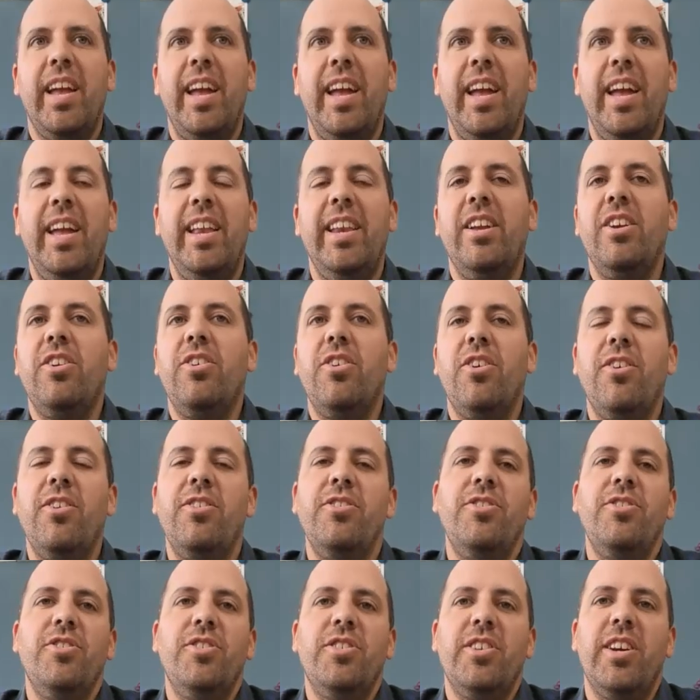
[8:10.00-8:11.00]
And
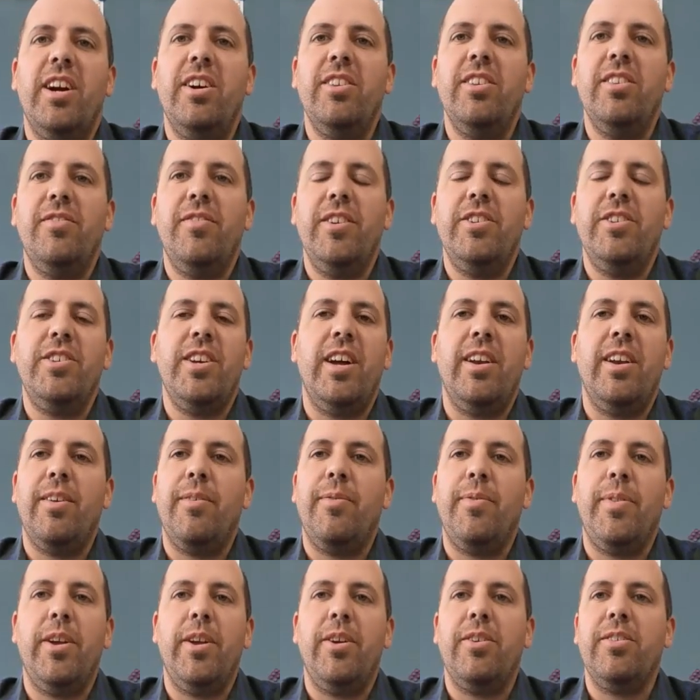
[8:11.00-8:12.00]
encourage your child to reach out
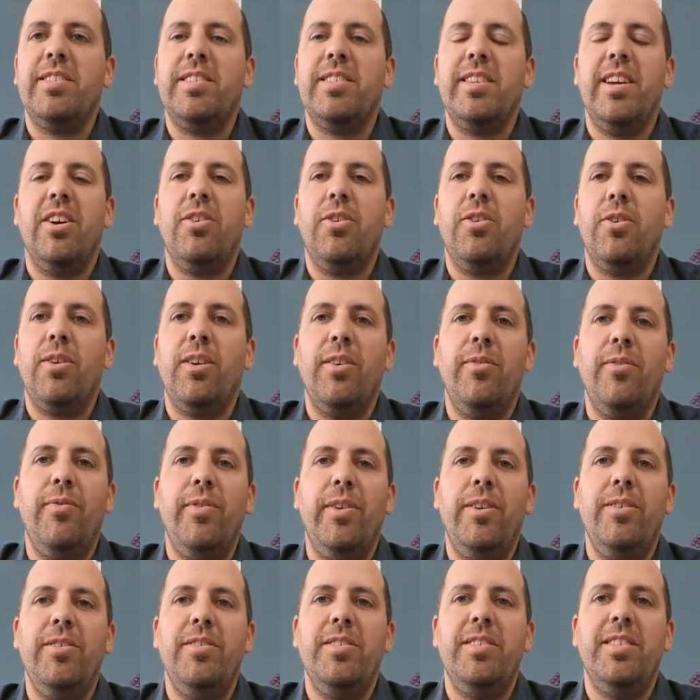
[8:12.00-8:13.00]
if they're stuck or
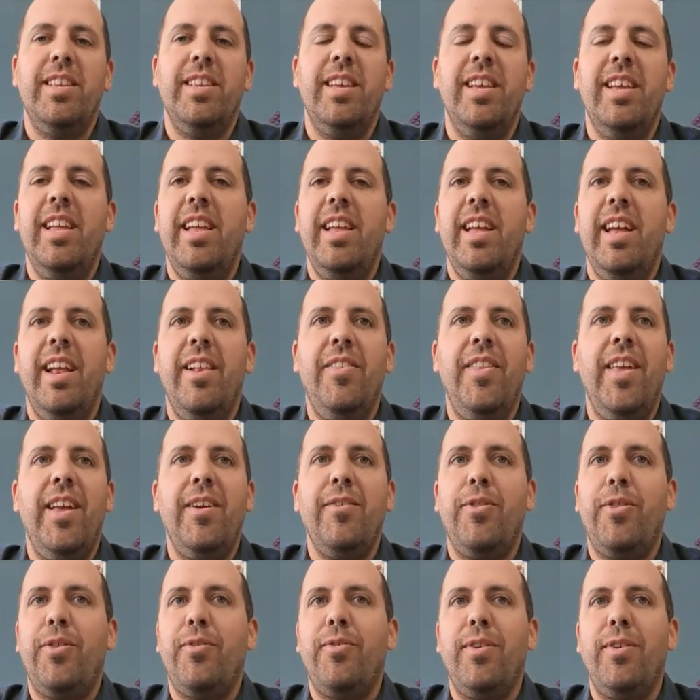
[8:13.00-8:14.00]
confused. And they
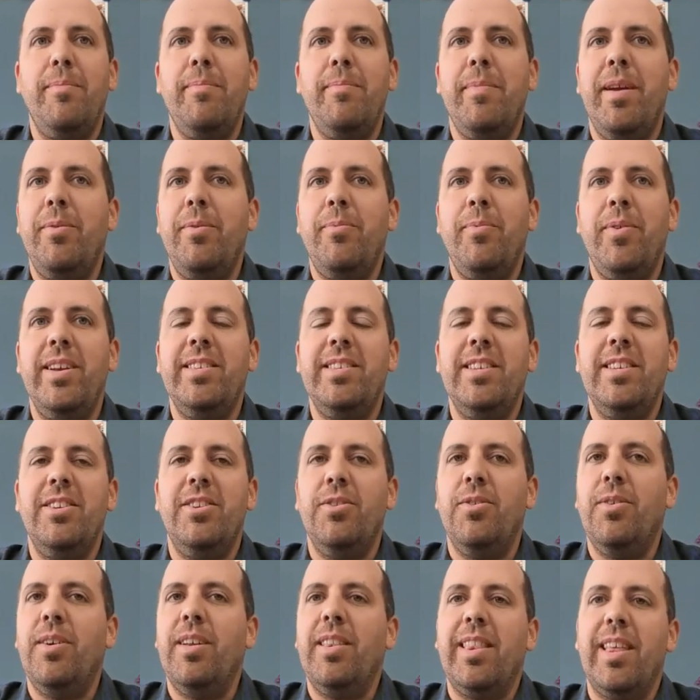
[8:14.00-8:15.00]
have 3 main ways to
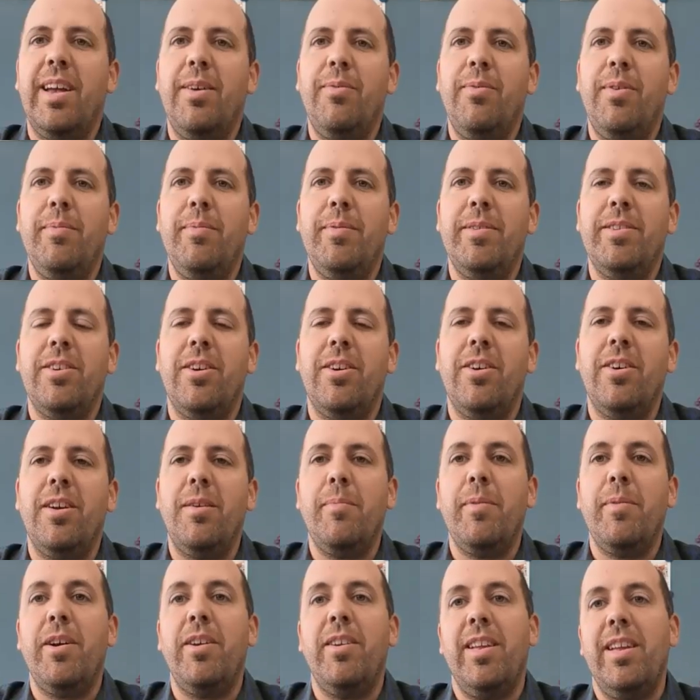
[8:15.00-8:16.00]
do it that we've been
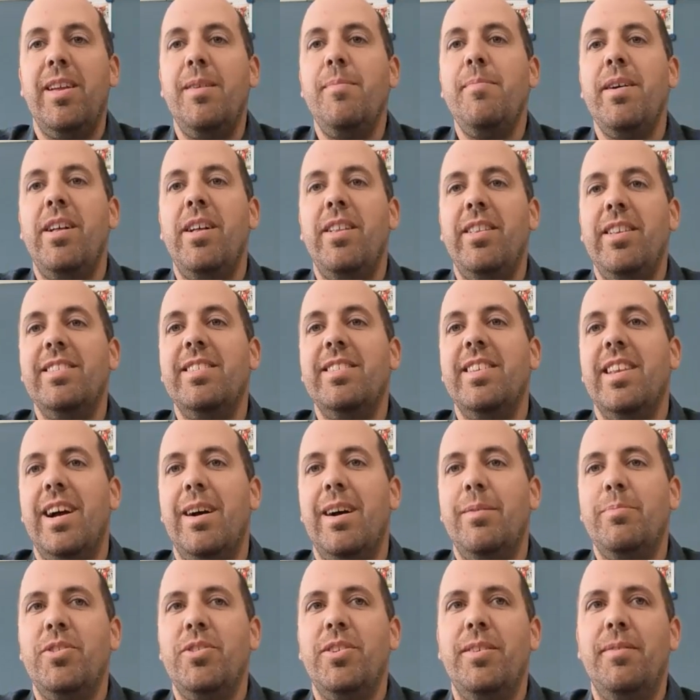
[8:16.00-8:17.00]
talking about. Email is an
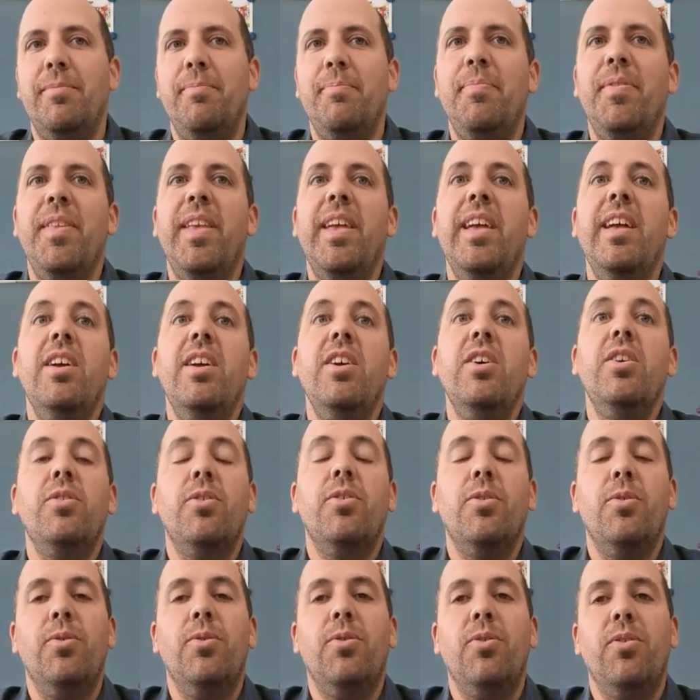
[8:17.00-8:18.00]
option,
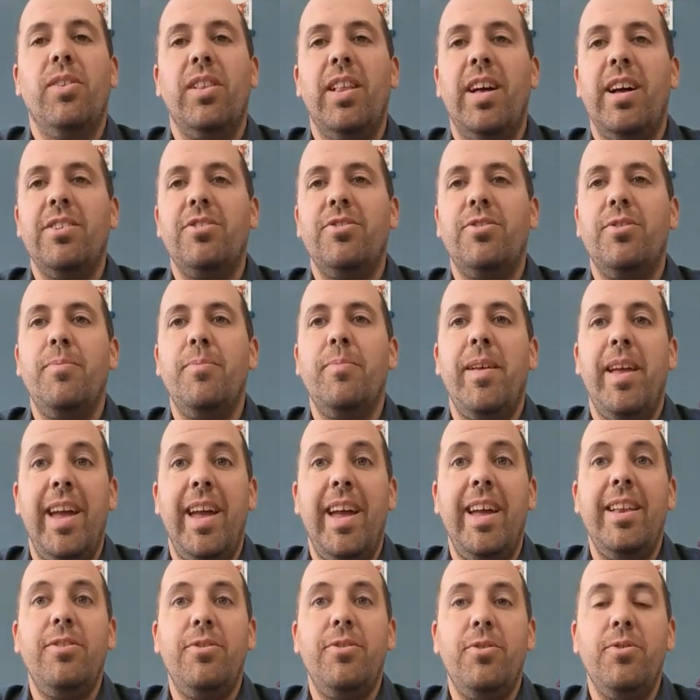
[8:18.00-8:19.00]
Google Classroom,
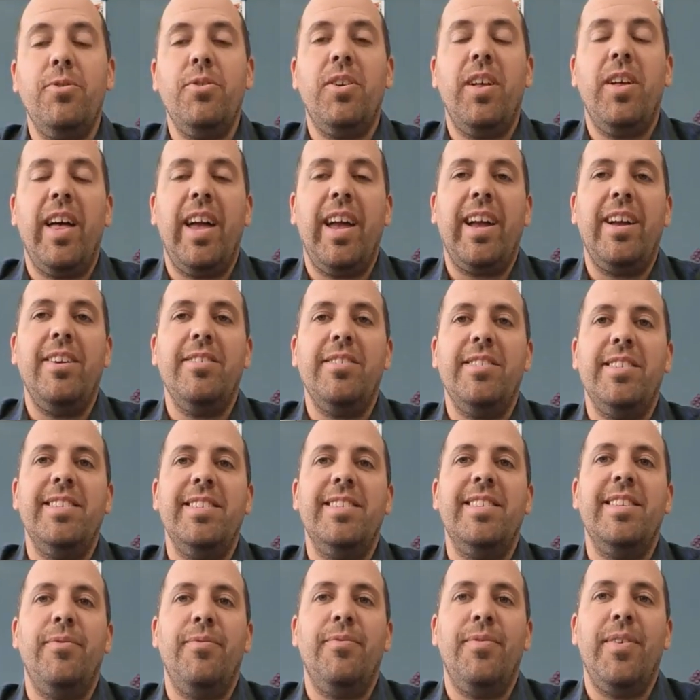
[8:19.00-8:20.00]
and Google Hangouts
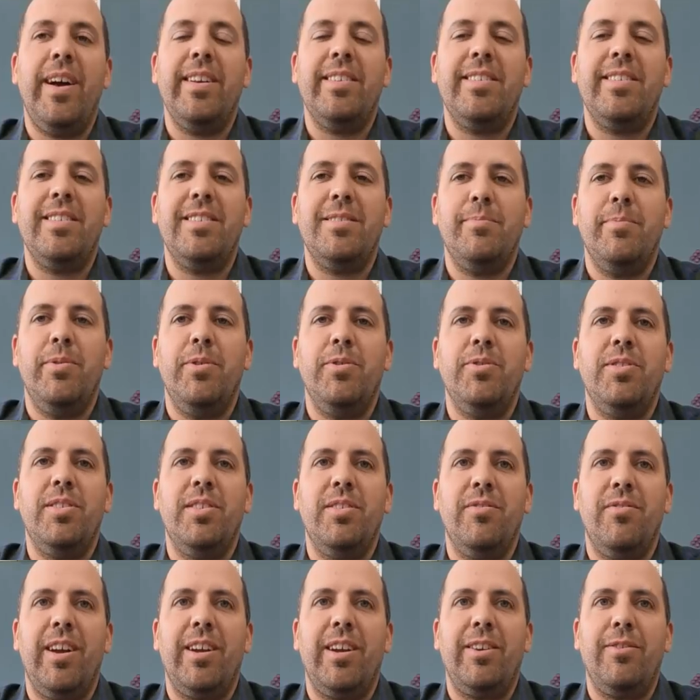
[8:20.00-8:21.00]
is the fastest, most
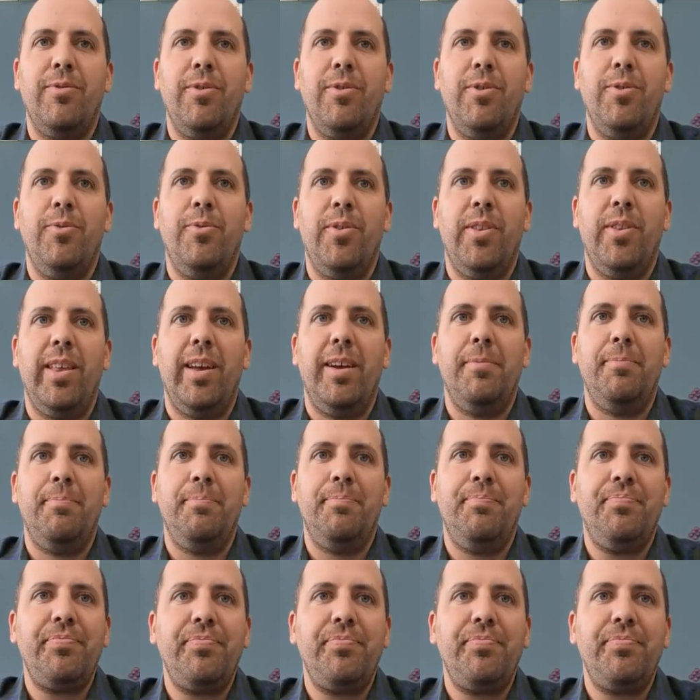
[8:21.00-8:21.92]
direct route for them.